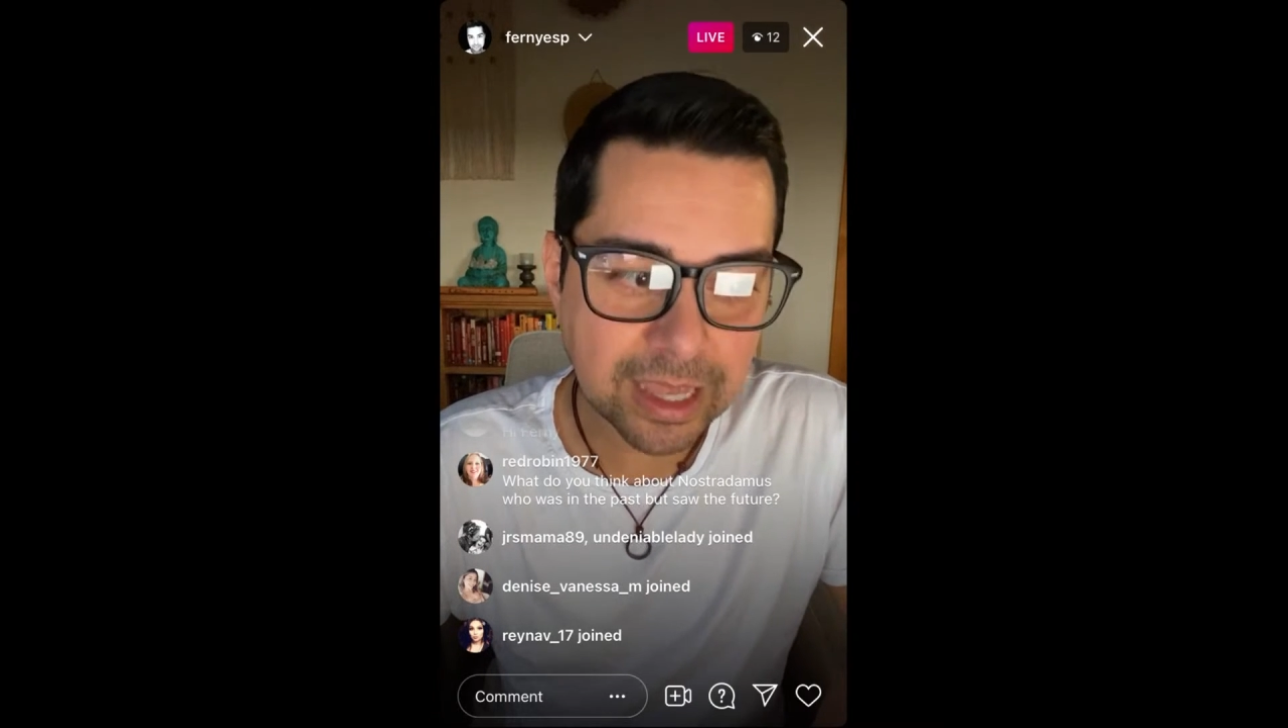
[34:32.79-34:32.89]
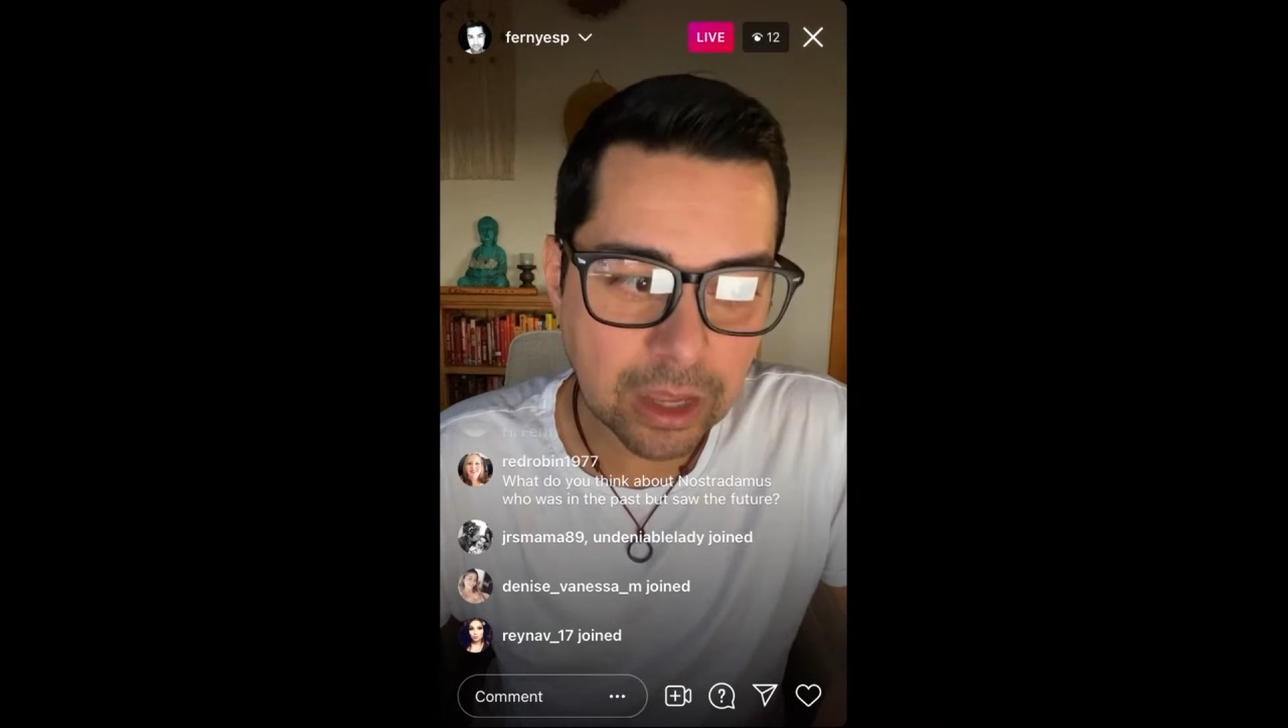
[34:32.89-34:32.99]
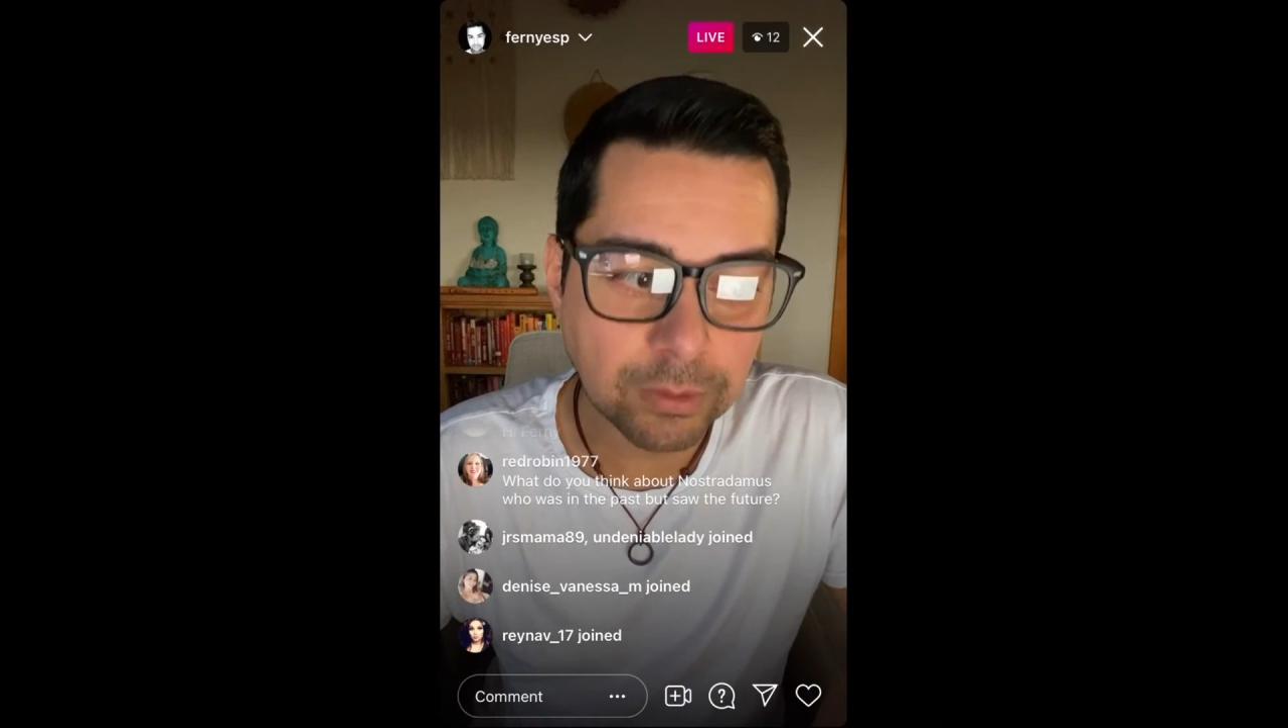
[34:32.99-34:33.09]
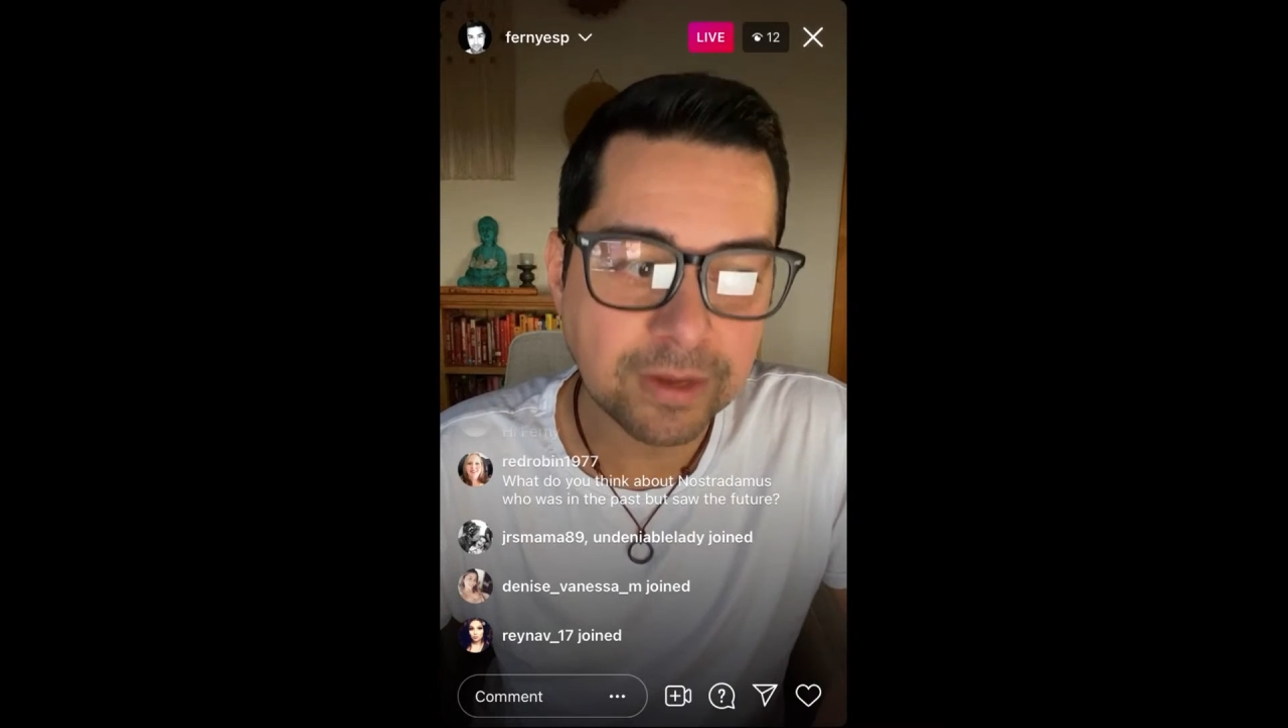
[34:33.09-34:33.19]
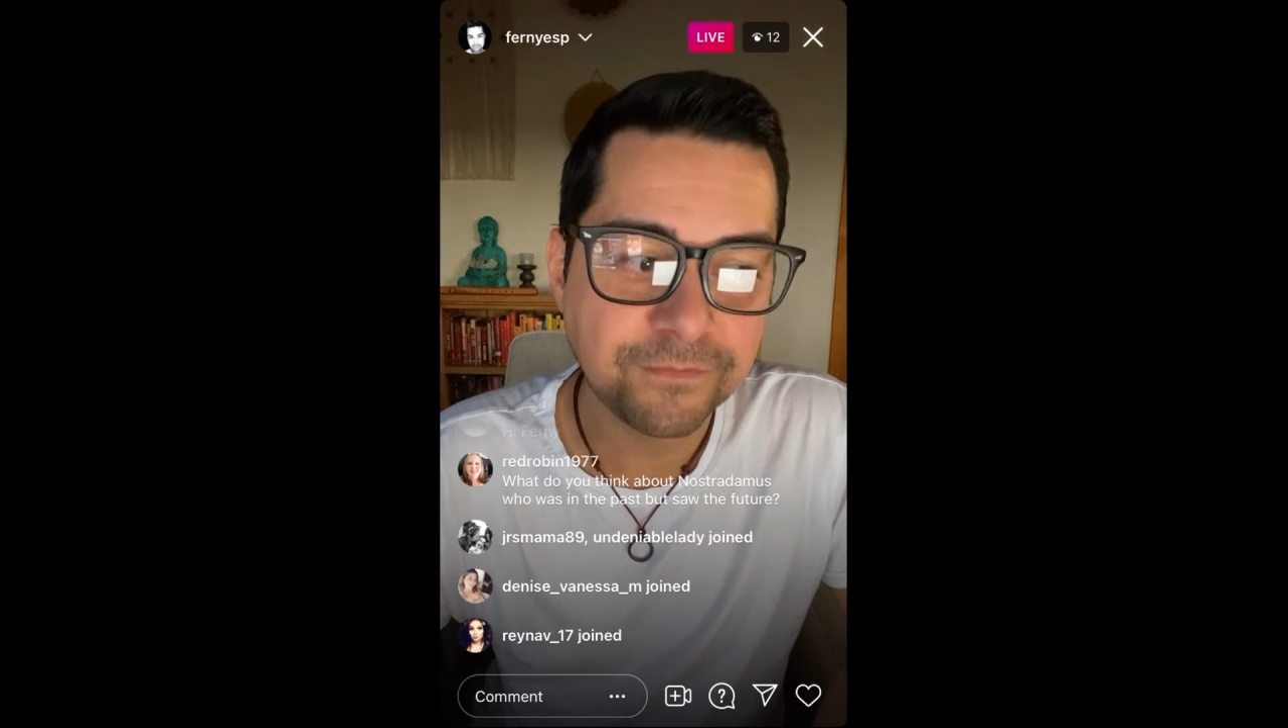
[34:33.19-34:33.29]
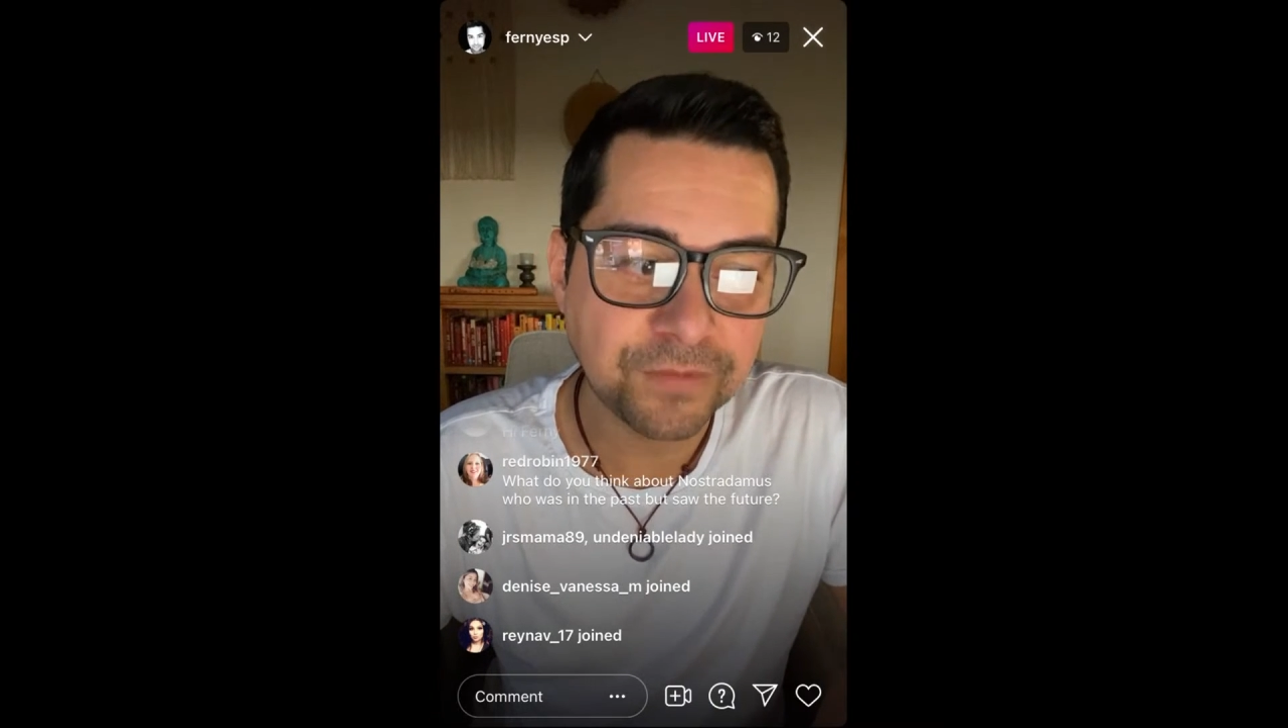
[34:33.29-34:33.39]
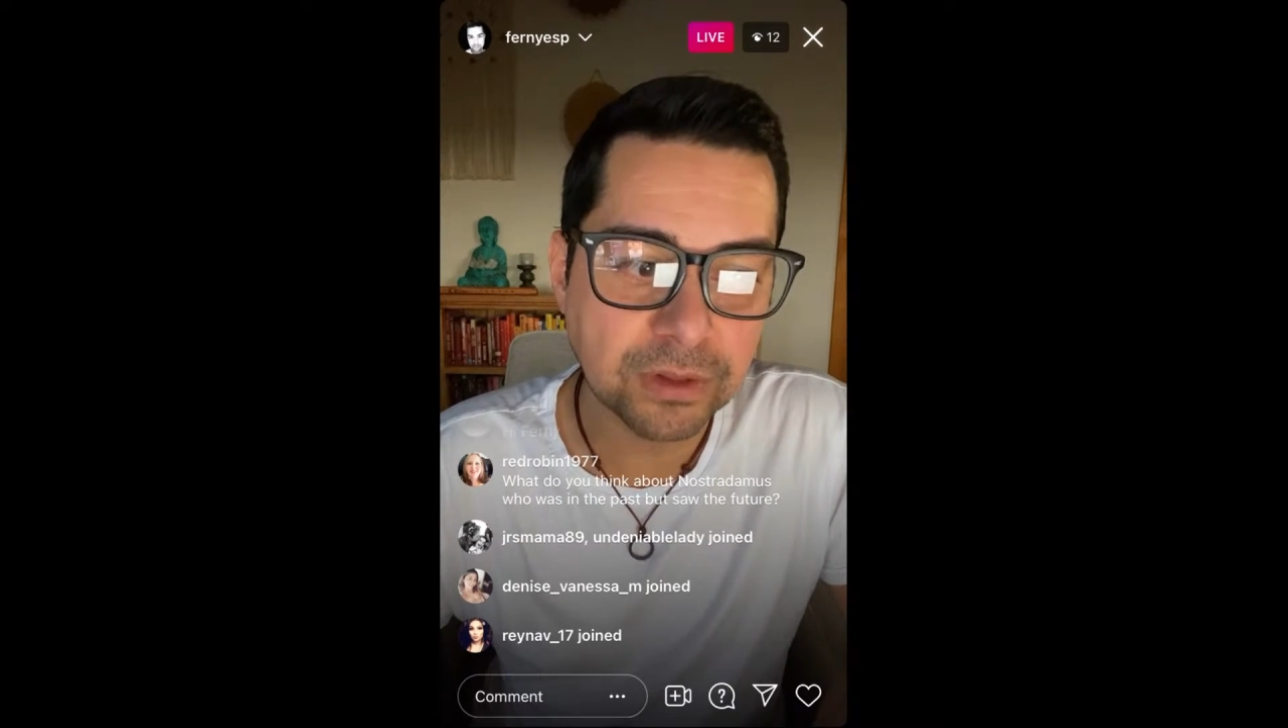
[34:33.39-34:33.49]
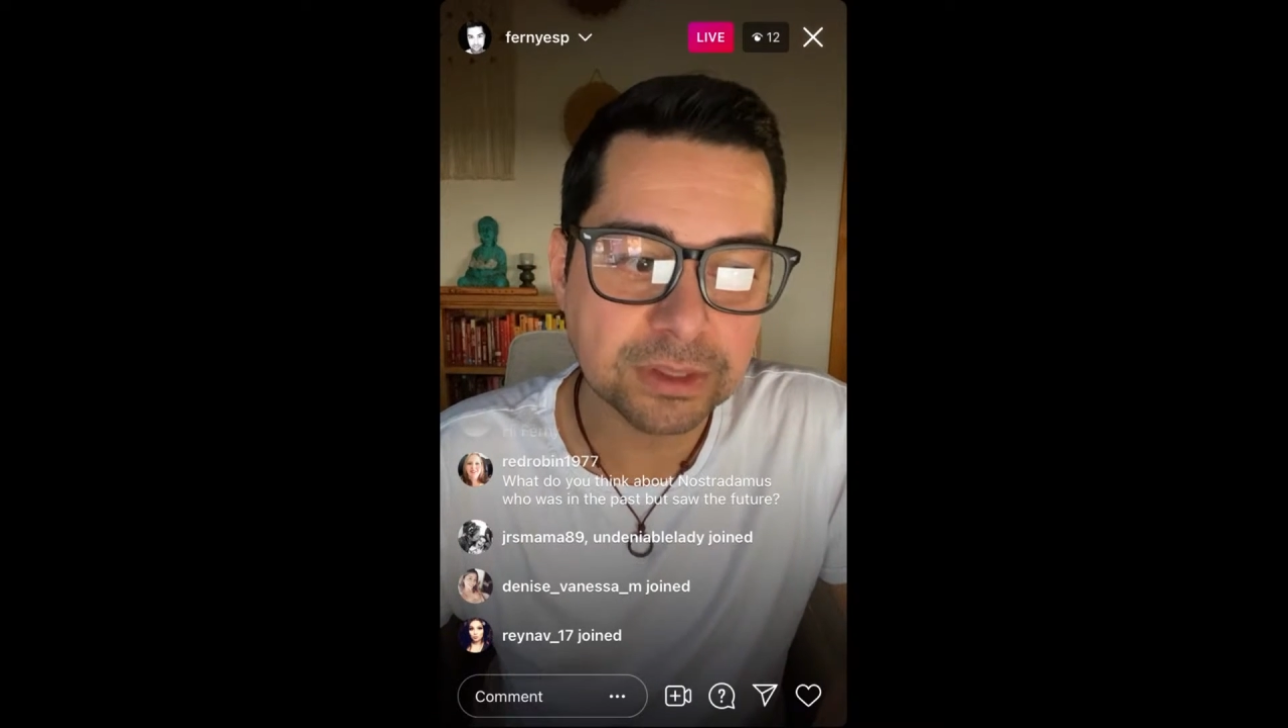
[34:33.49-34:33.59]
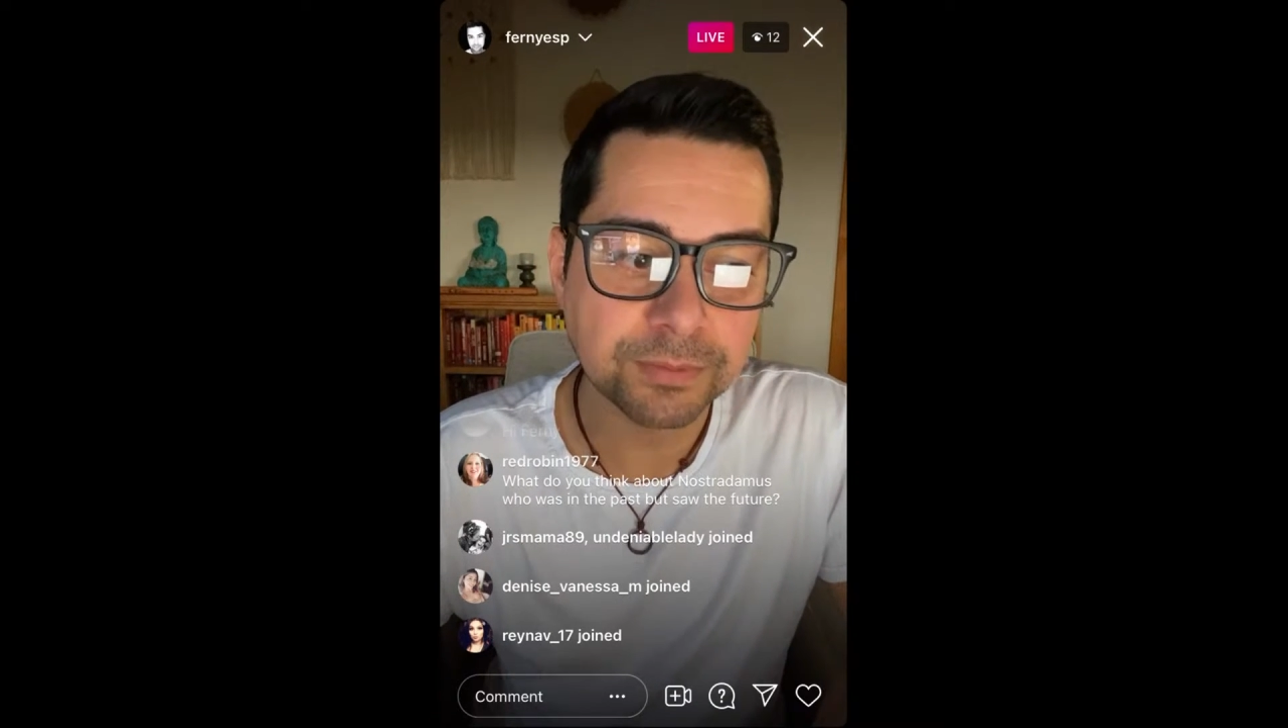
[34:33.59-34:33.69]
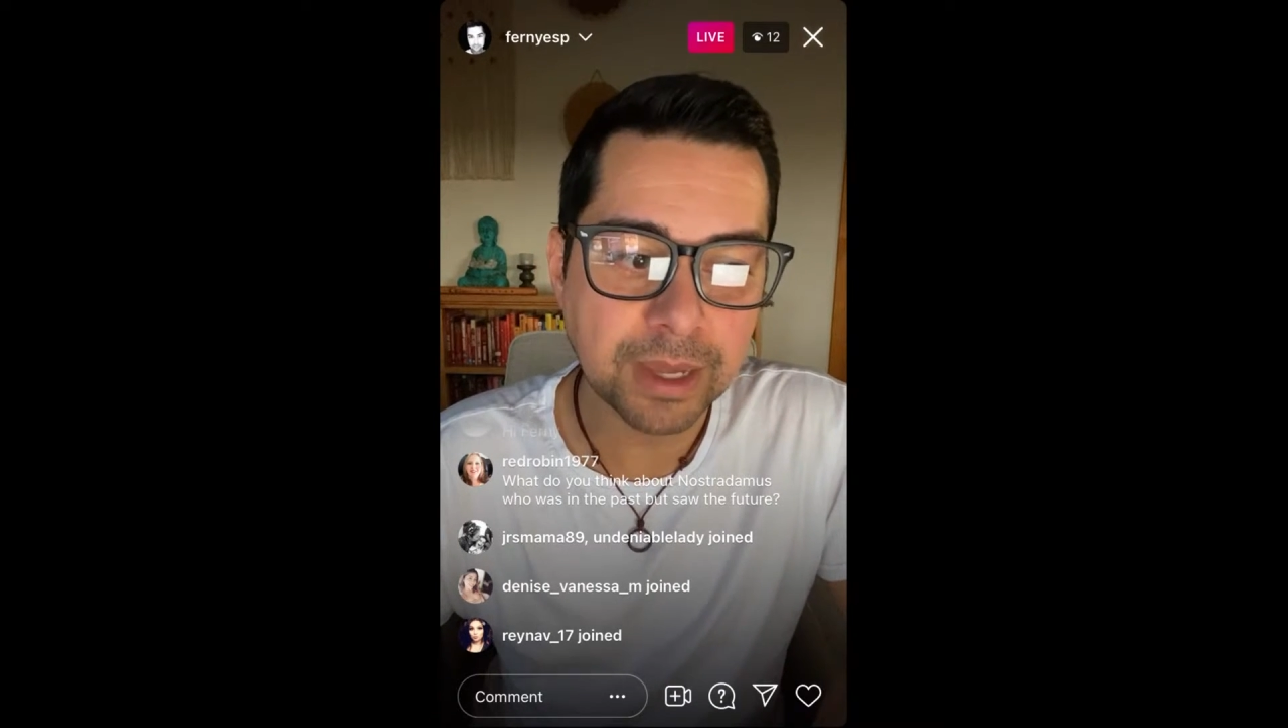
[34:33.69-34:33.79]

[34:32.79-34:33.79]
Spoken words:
how he felt